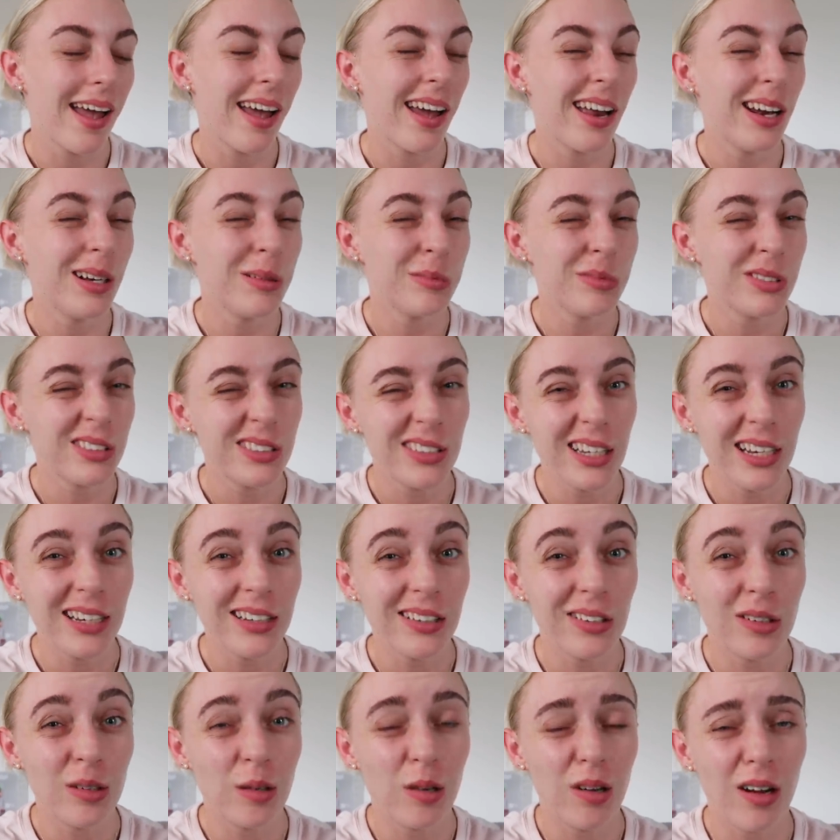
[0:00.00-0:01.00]
and I'm just
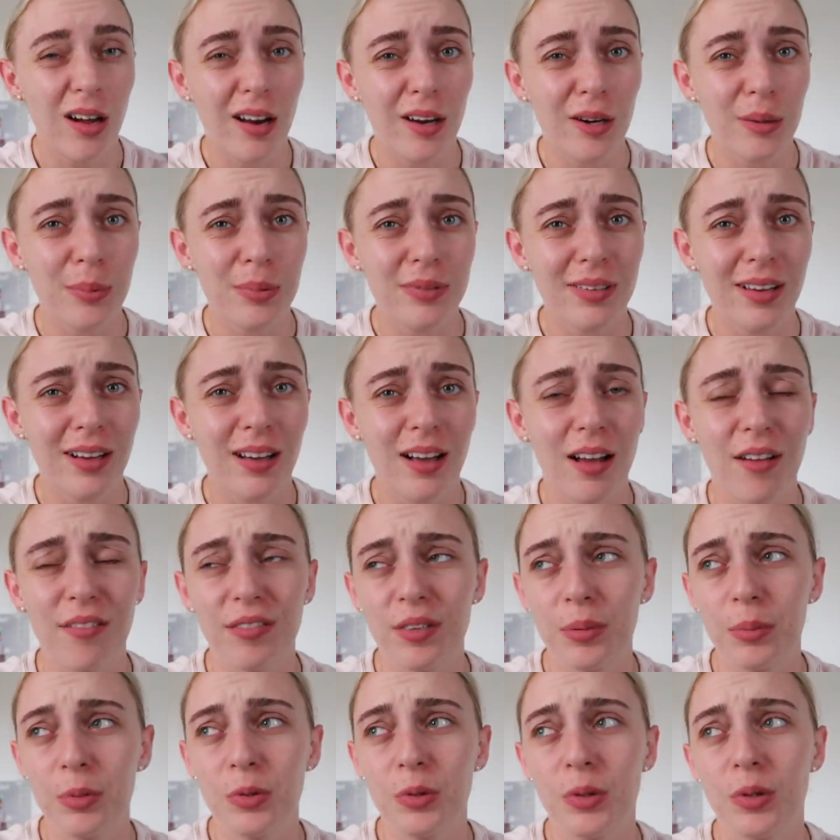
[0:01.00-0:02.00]
like not 100%
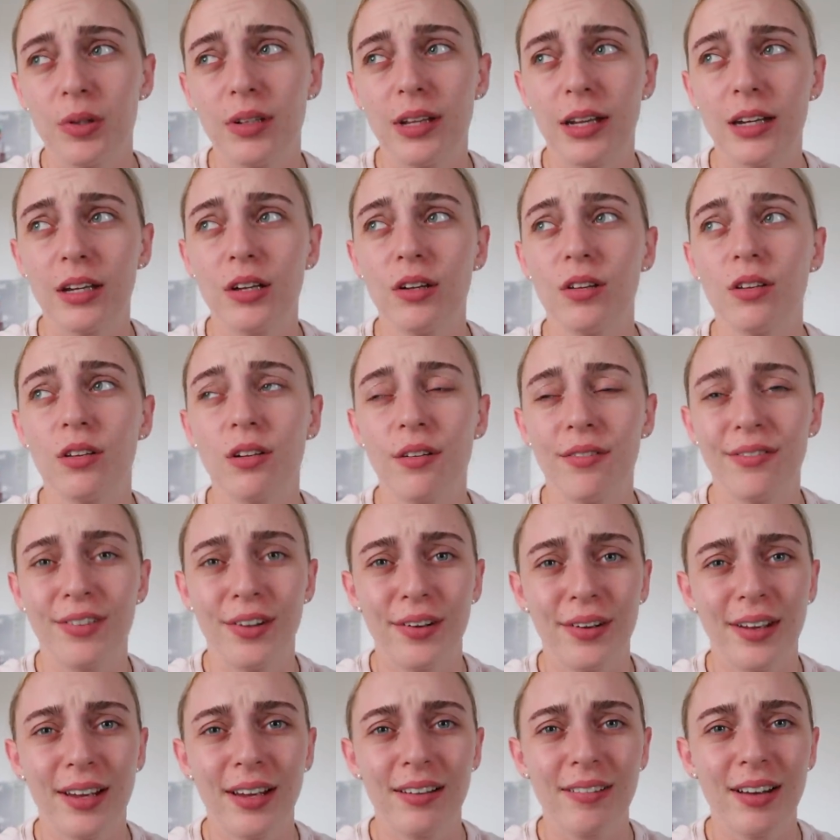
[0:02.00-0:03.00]
comfortable or like used to
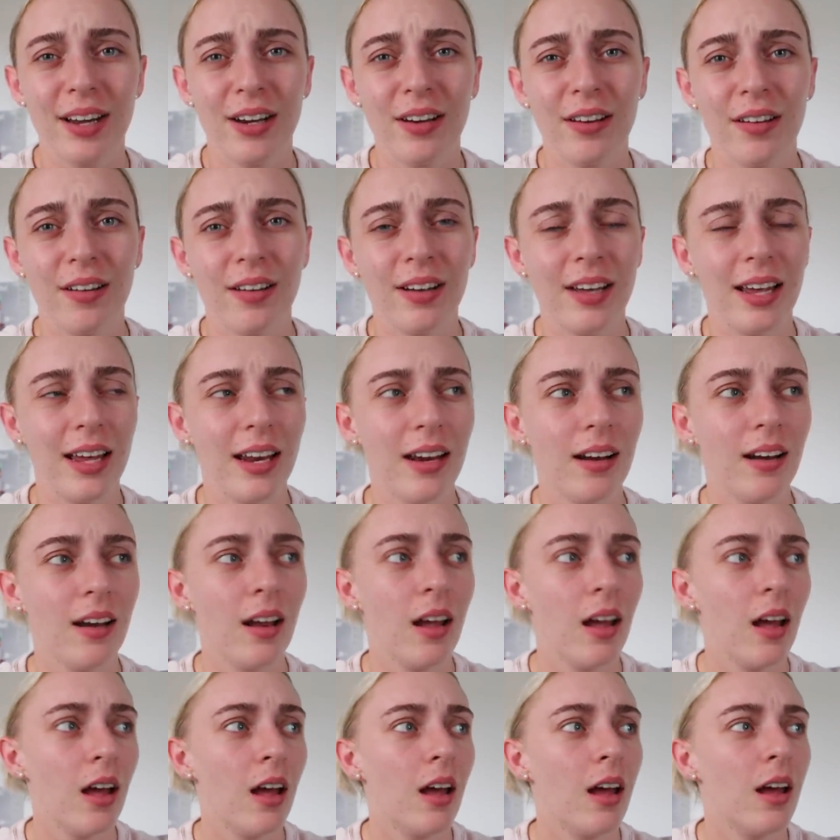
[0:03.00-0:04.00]
vlogging around her again,
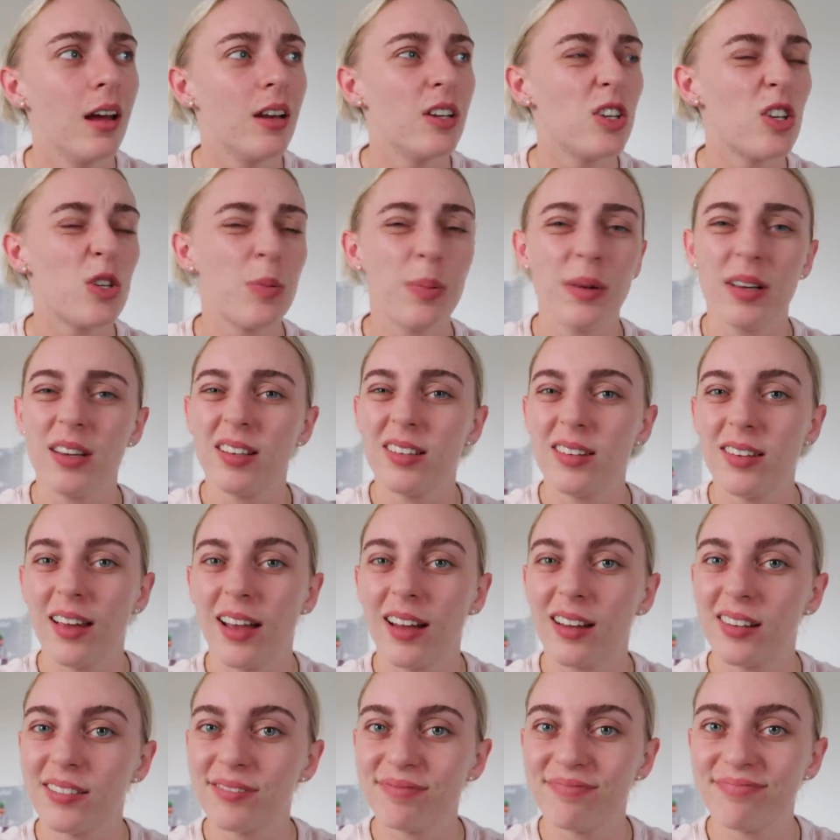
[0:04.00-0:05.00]
just because
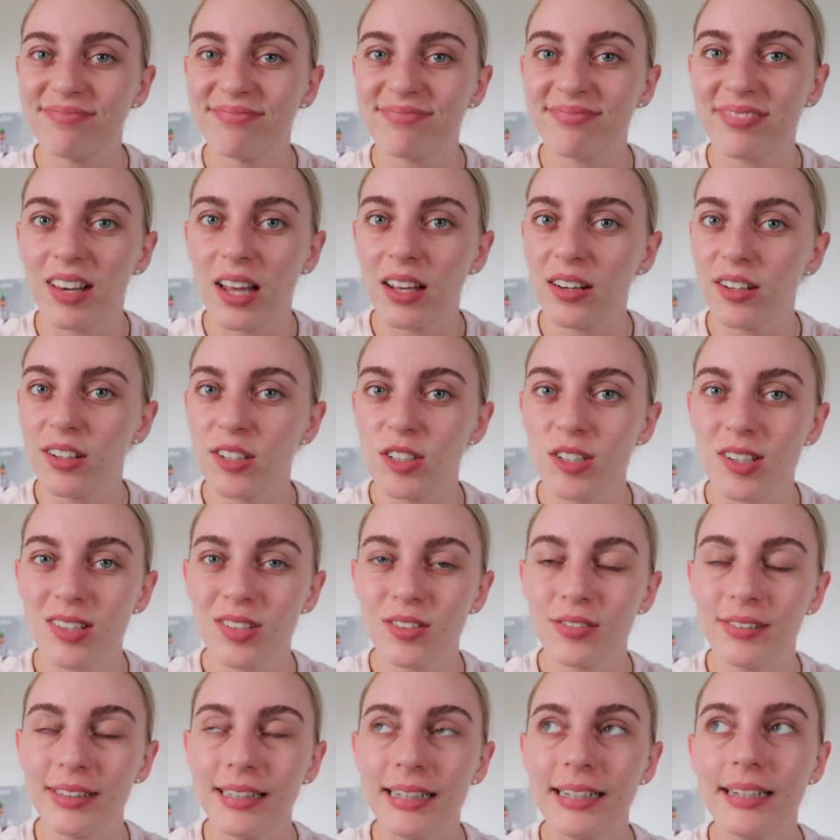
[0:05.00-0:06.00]
like, I don't know, she
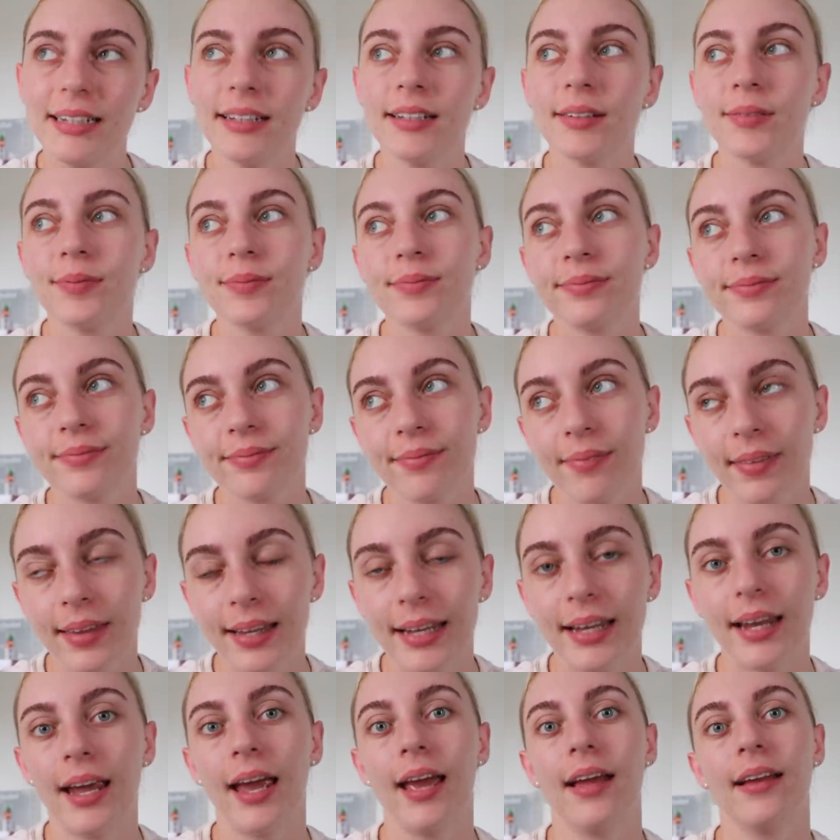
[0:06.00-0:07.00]
doesn't really
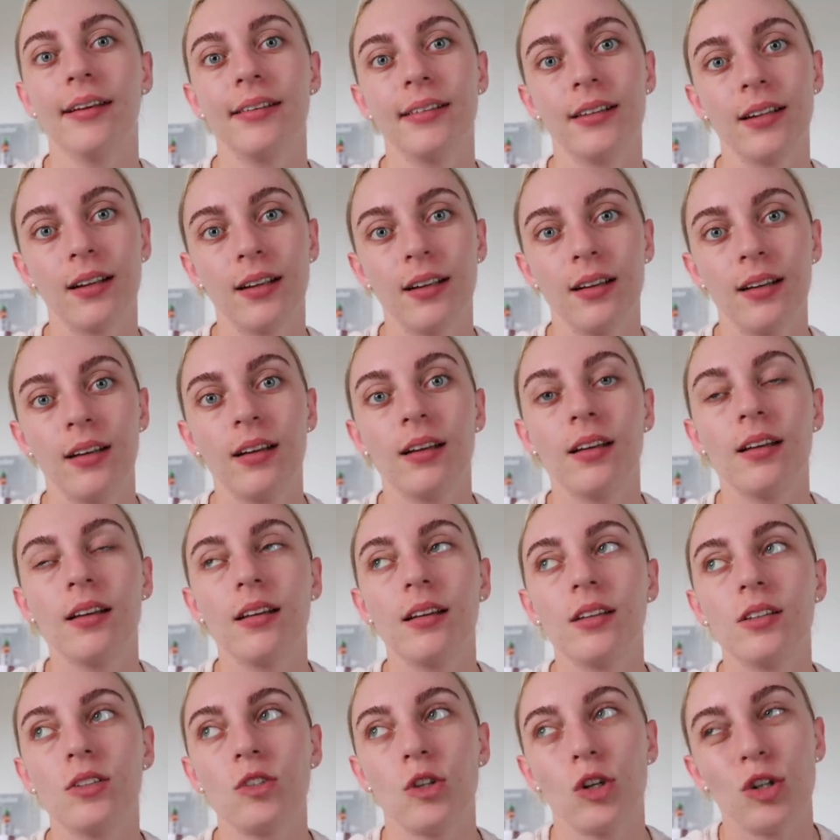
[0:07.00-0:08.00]
get
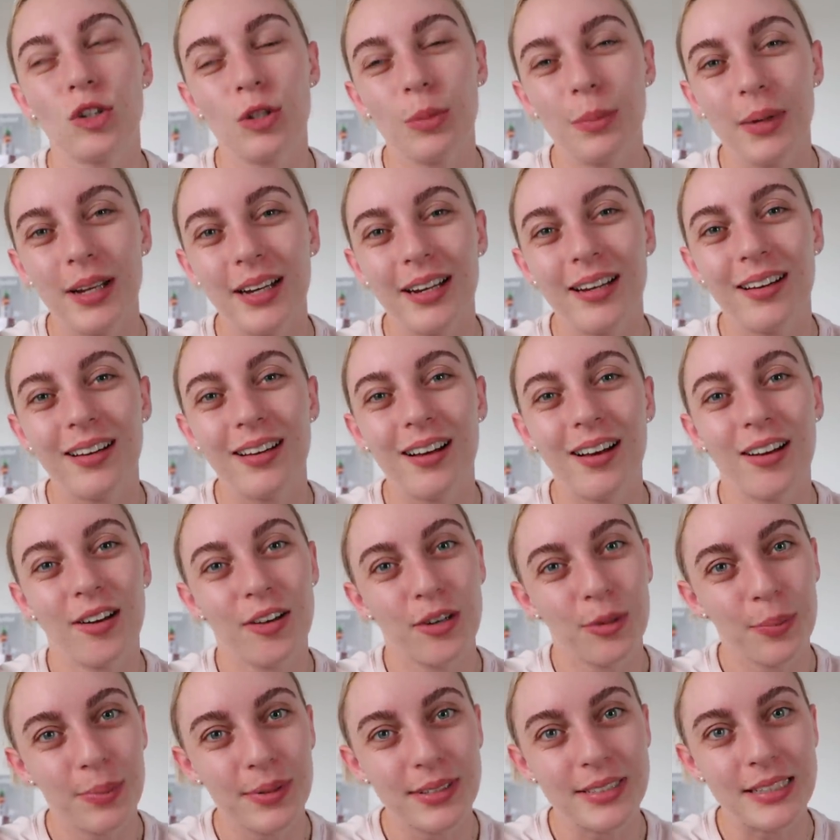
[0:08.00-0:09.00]
social media
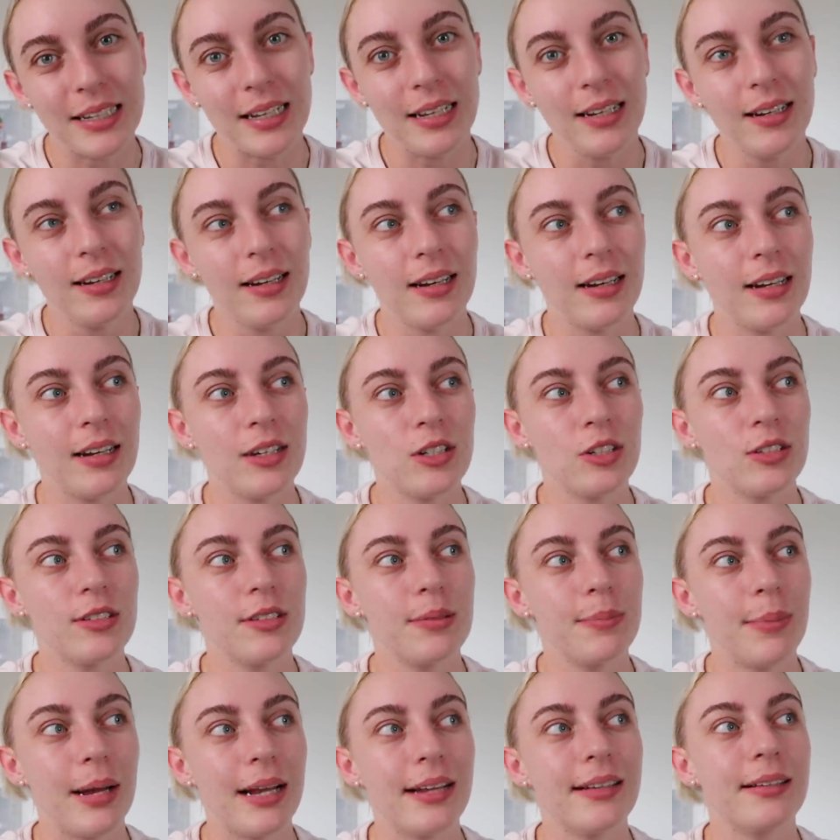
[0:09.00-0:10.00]
100% and it
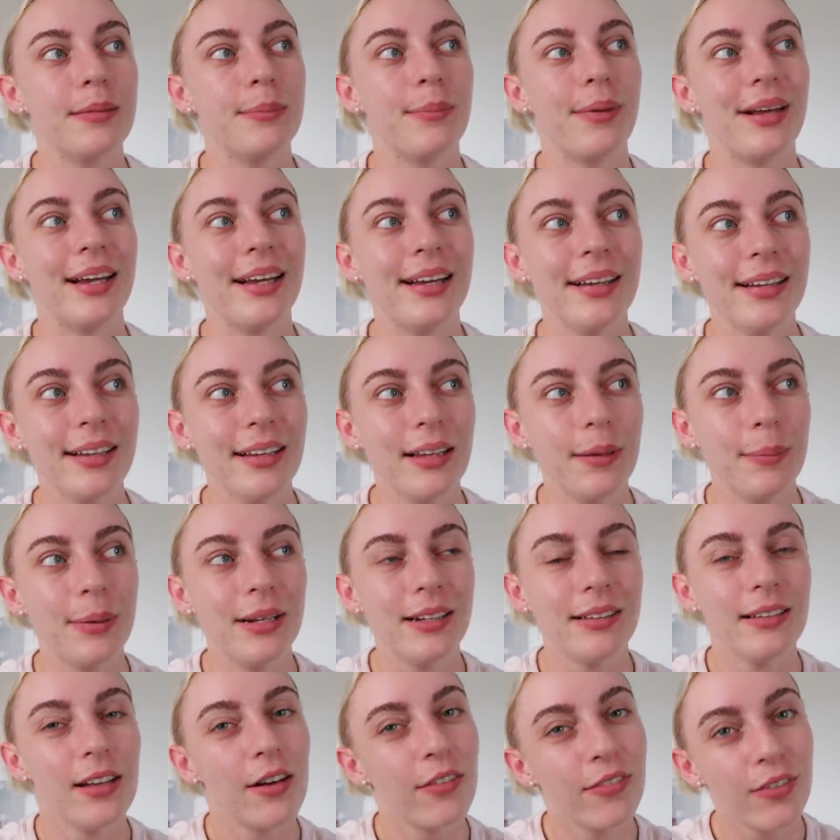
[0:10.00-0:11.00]
just makes me a
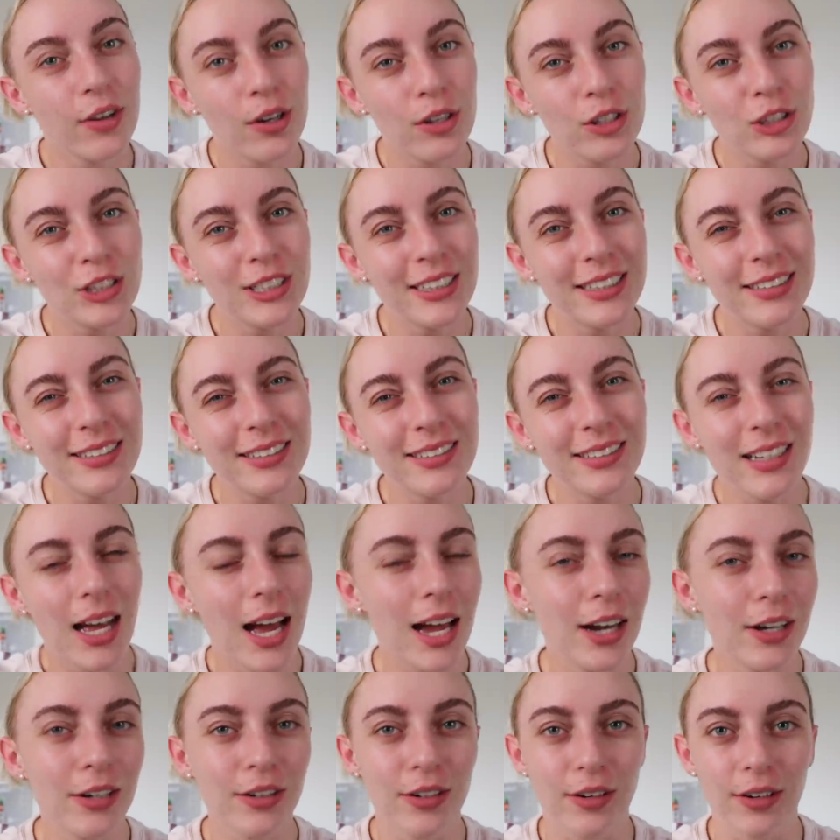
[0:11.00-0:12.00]
bit self-conscious.
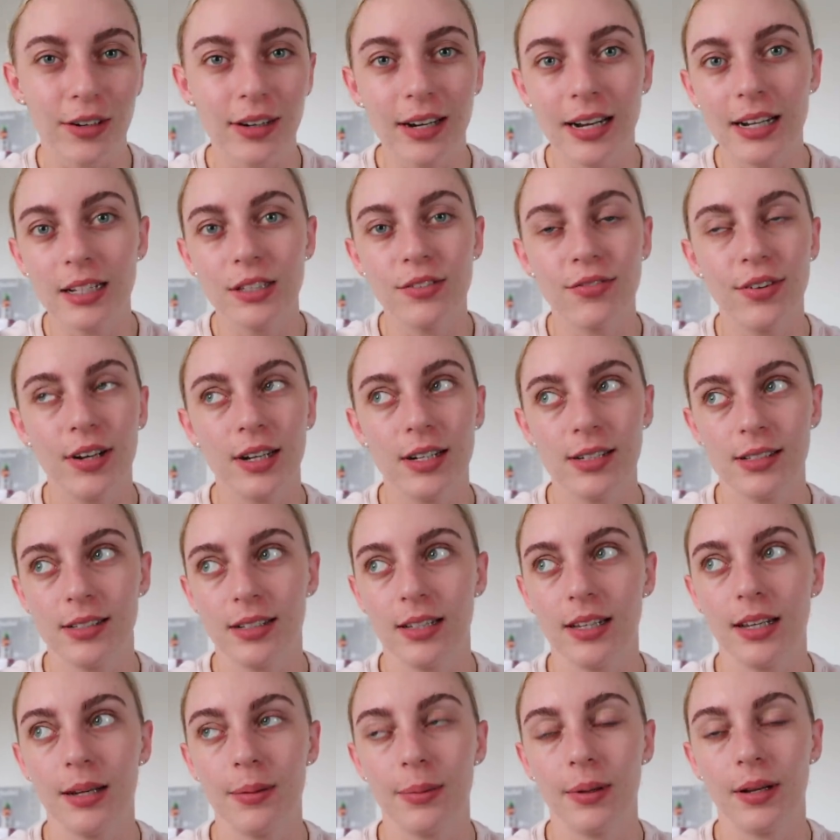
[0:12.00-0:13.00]
I don't know, it's very
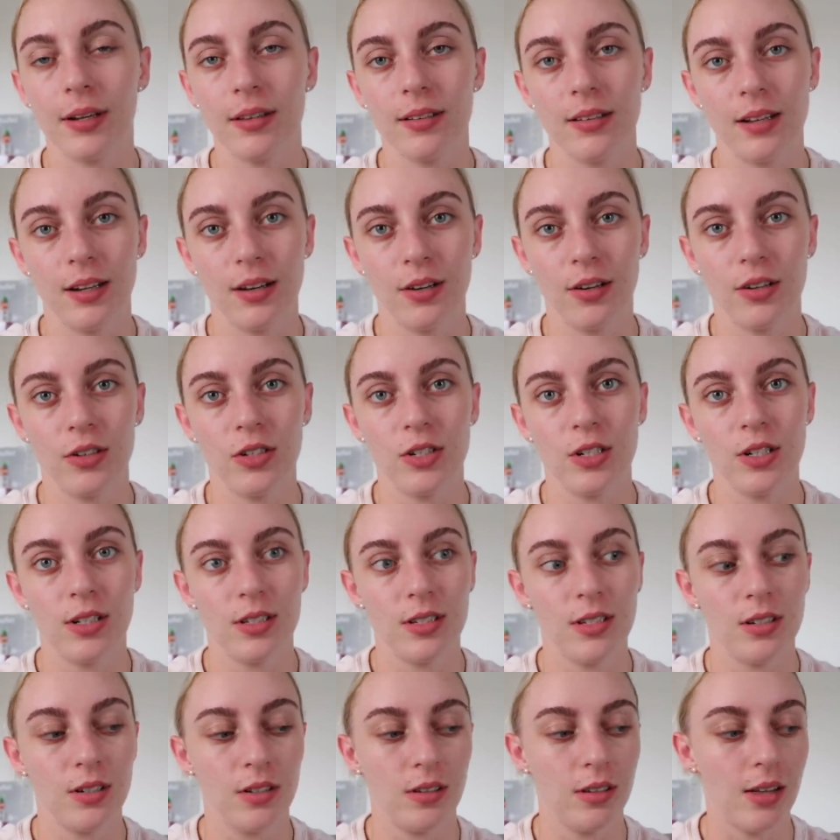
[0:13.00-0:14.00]
silly because I know she
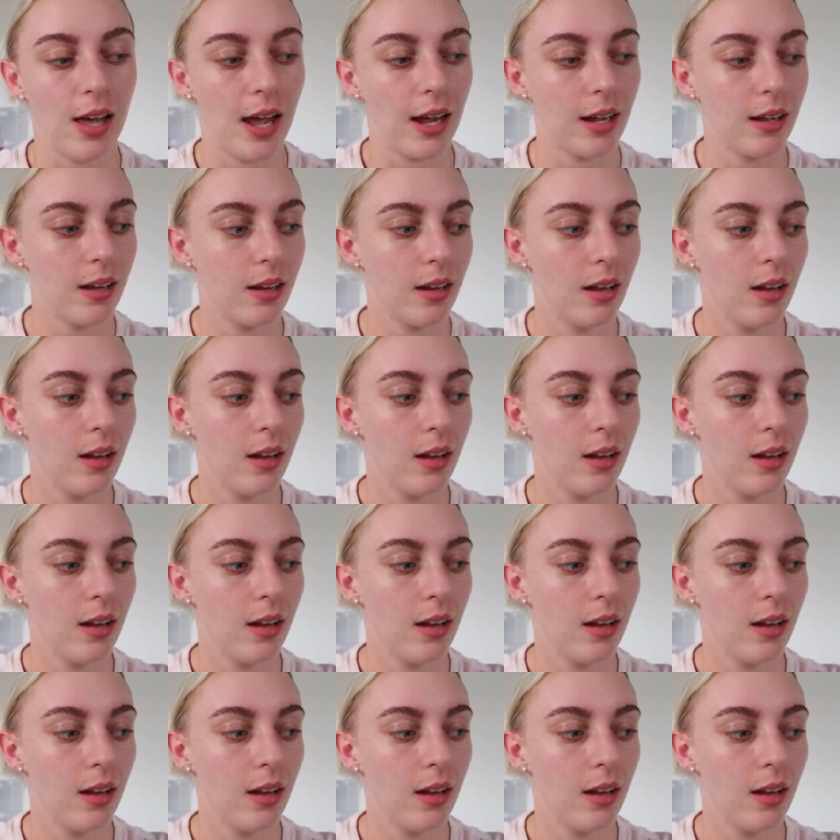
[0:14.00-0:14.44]
still like